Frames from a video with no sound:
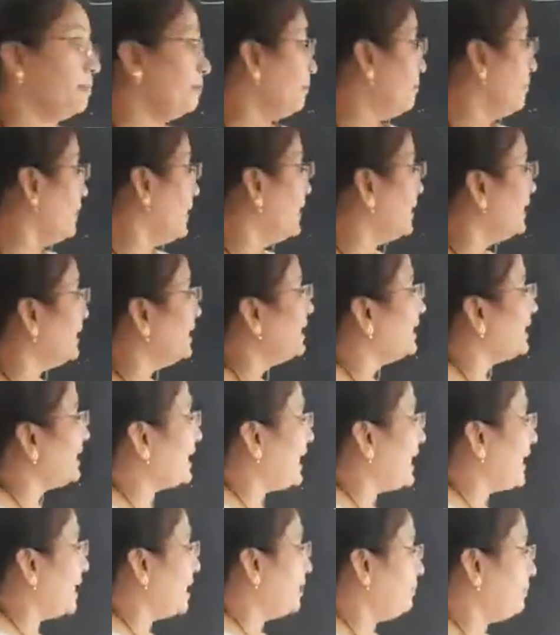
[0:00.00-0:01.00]
metal
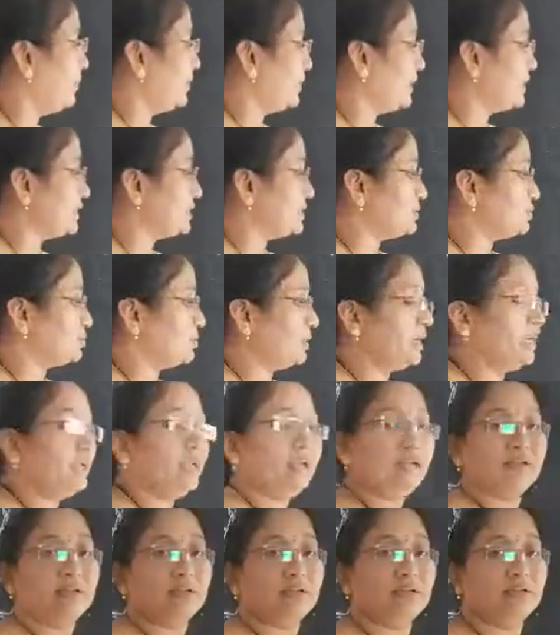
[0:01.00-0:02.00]
cap. That's
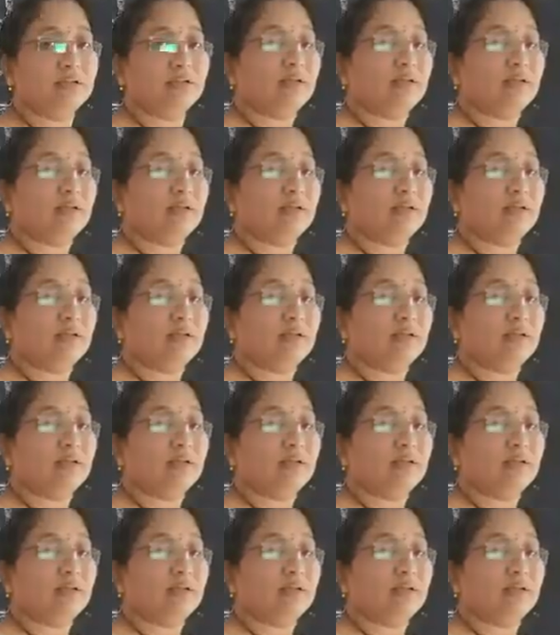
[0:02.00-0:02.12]
why